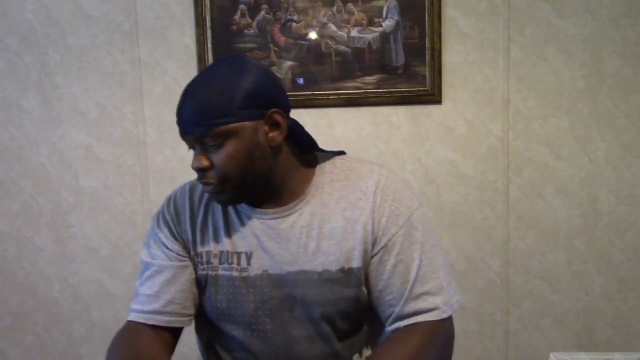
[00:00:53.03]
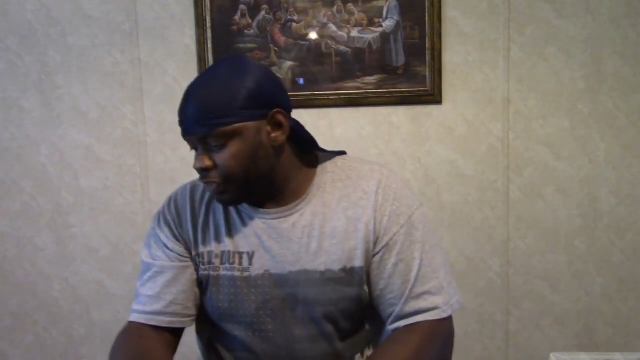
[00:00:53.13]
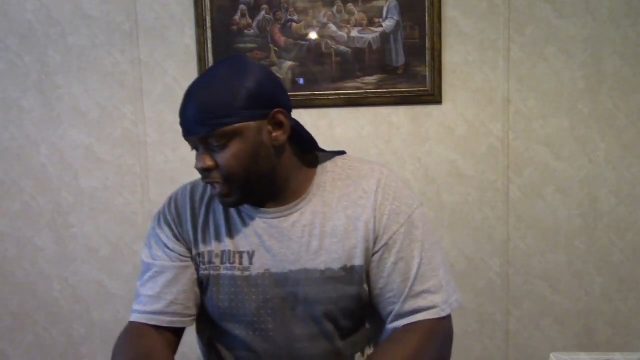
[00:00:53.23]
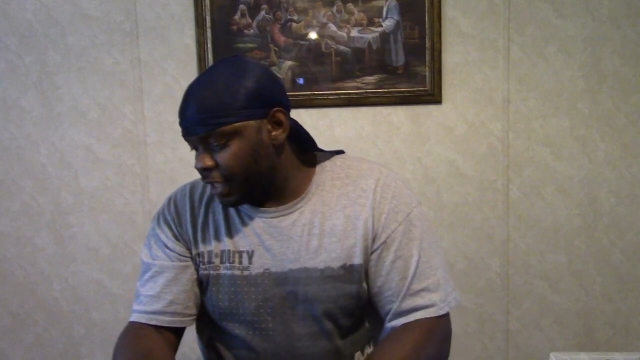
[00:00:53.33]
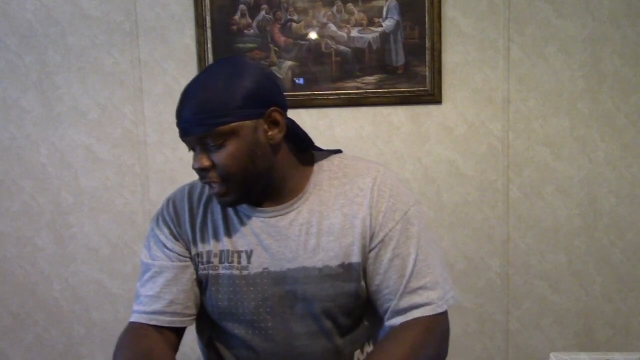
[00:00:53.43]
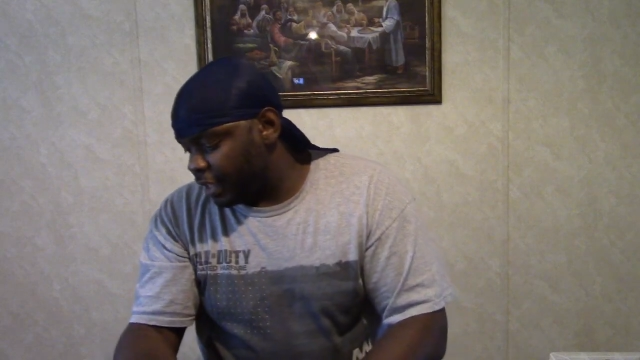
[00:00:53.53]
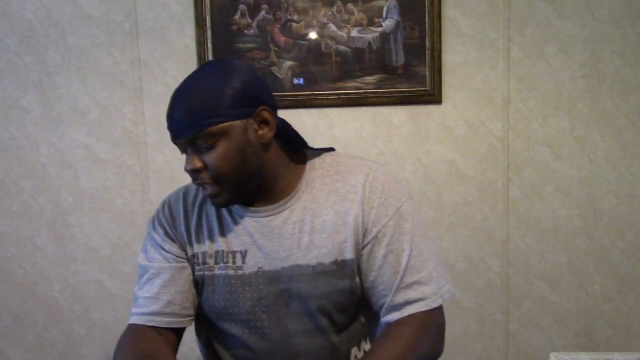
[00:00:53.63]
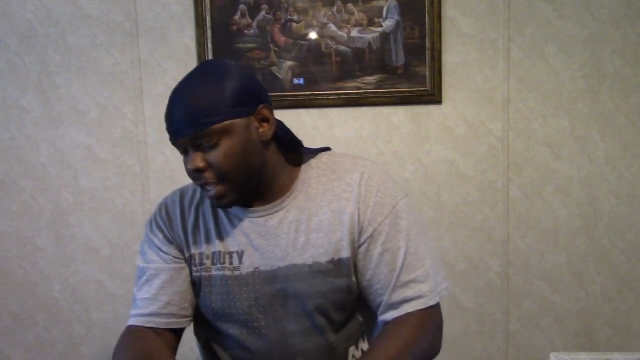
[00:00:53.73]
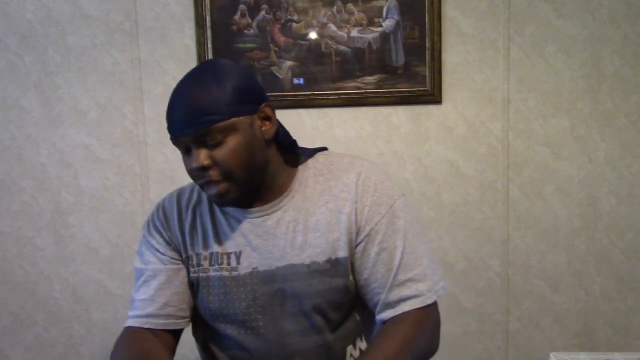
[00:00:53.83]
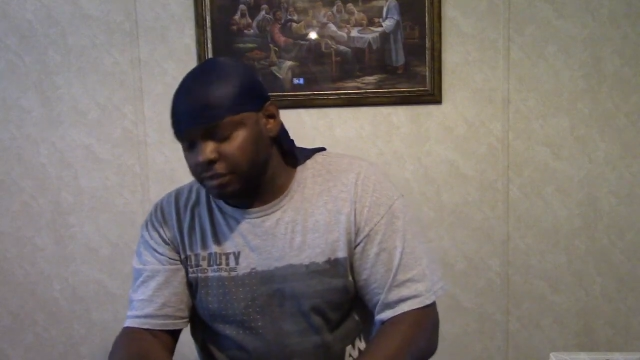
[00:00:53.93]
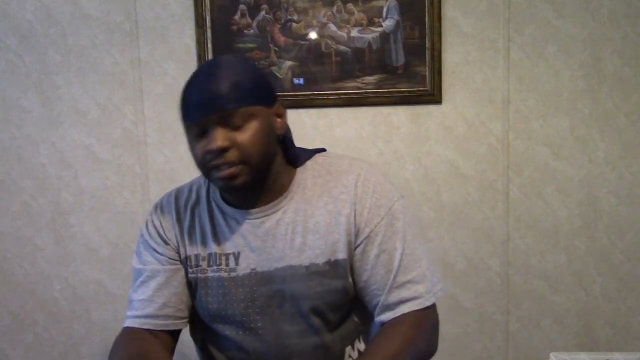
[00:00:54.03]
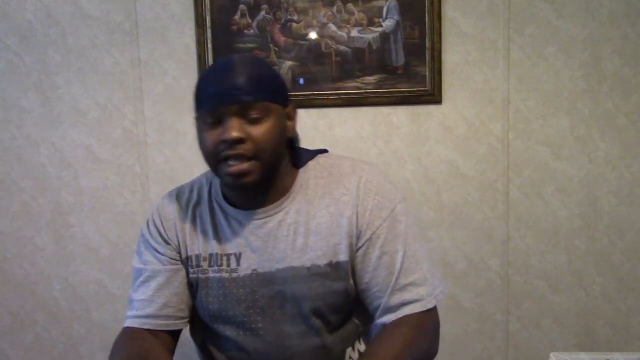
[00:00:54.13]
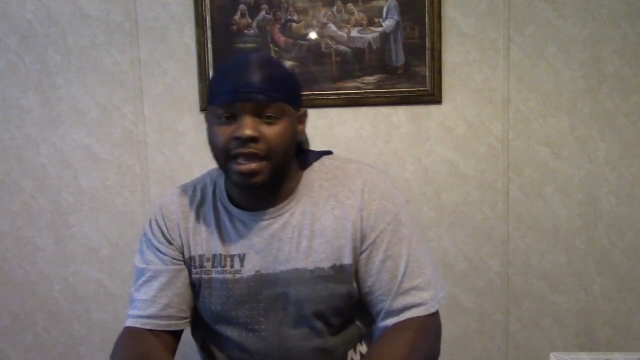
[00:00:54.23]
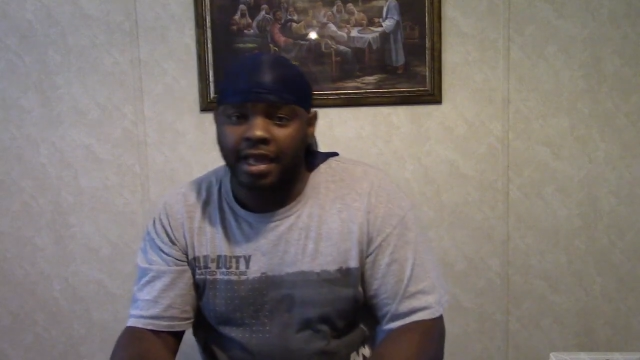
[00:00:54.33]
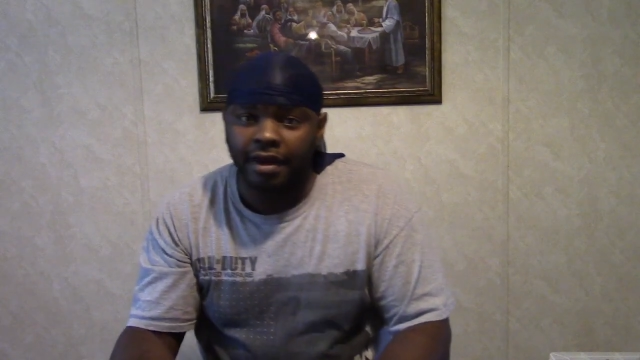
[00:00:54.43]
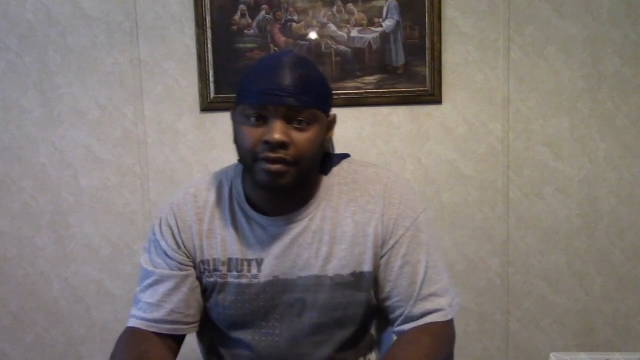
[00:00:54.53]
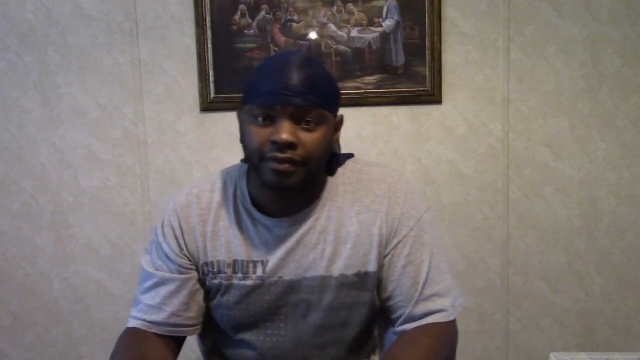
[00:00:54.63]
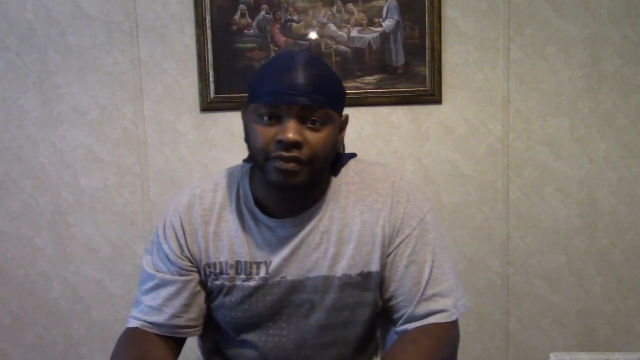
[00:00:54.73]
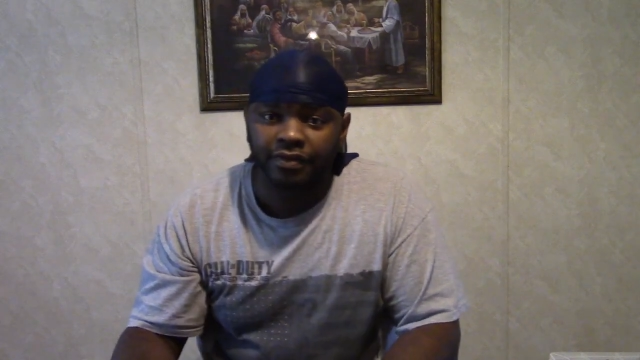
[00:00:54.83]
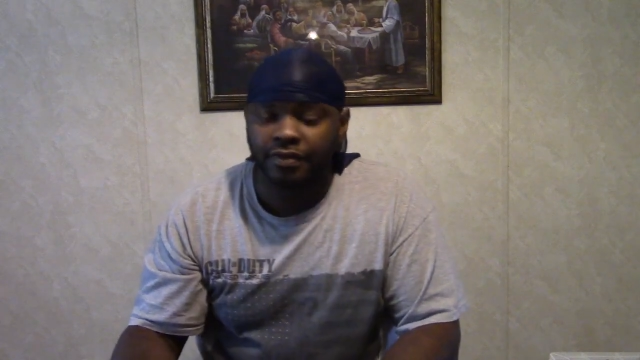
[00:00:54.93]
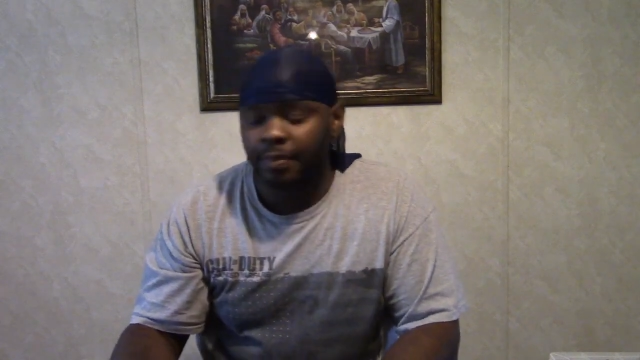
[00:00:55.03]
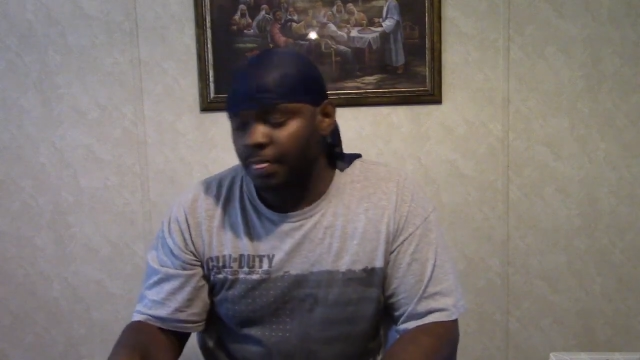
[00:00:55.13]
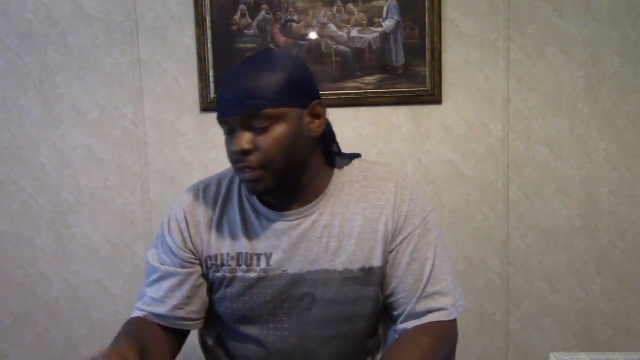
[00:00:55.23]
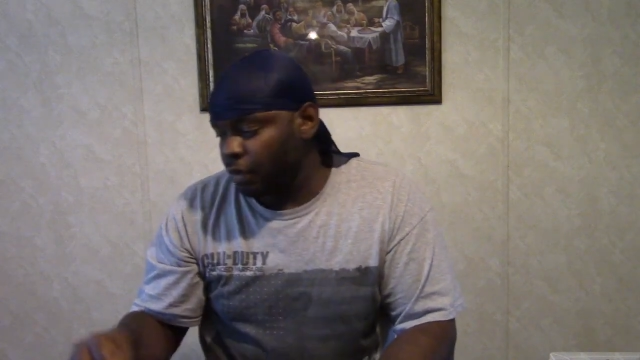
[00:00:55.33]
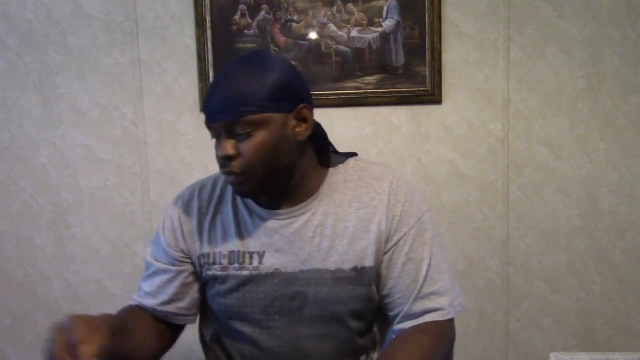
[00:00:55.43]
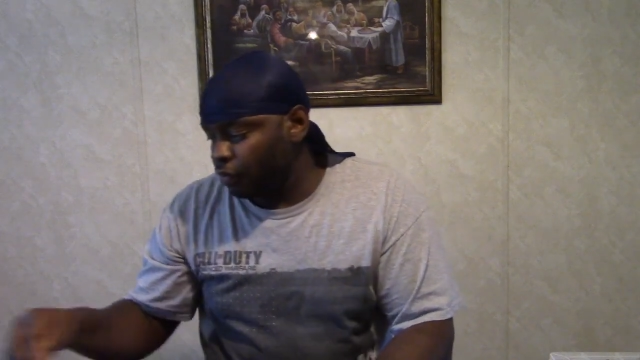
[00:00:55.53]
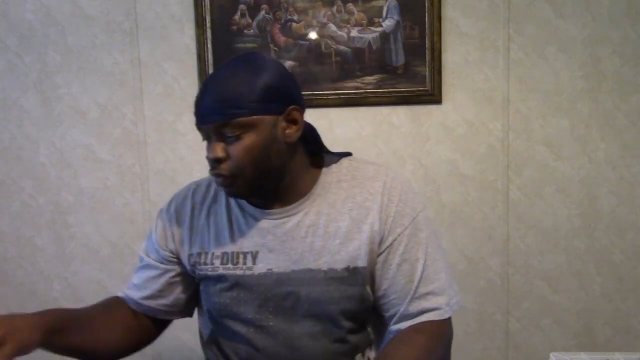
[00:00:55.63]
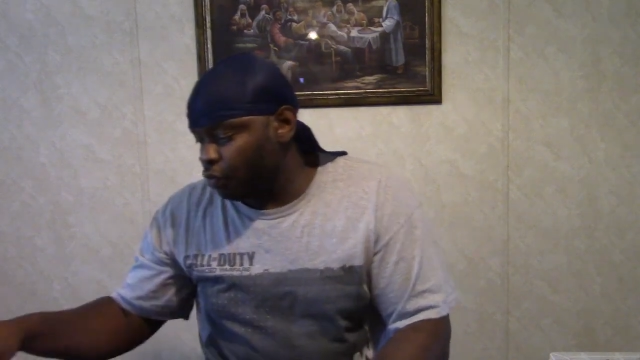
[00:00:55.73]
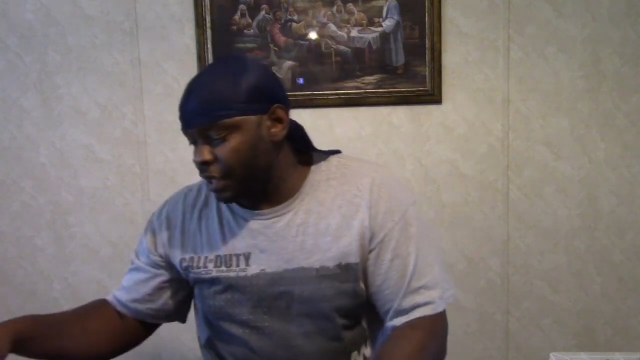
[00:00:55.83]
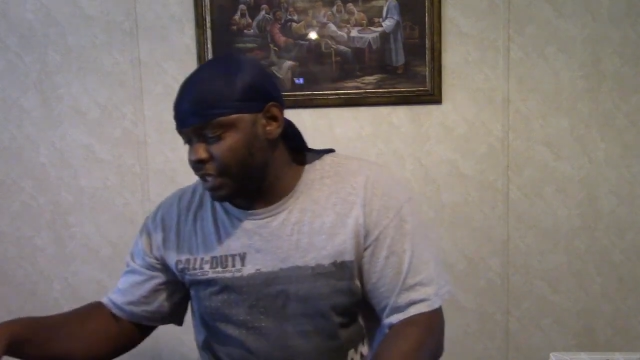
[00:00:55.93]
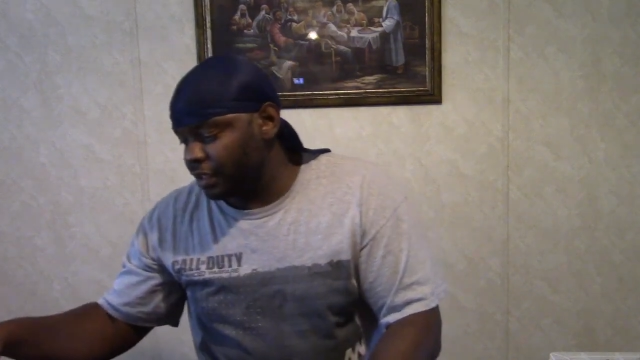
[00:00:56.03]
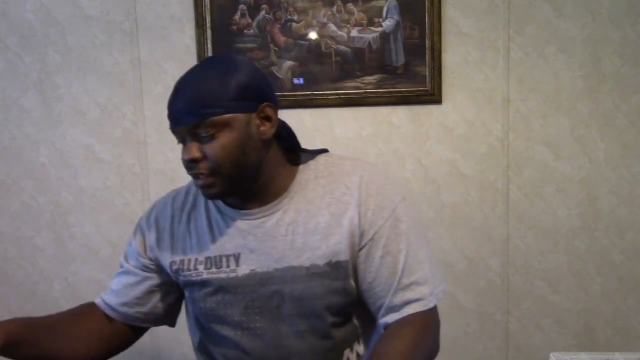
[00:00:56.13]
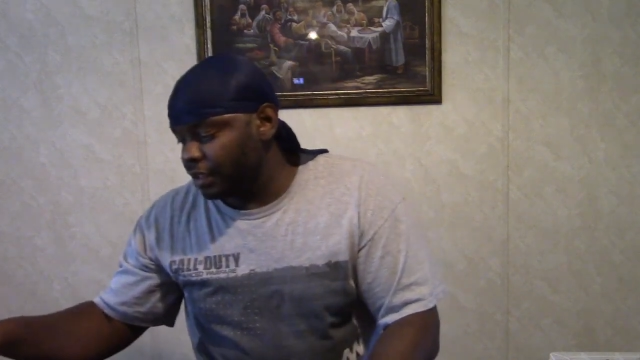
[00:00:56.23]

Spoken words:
a 1.5 ounce weight.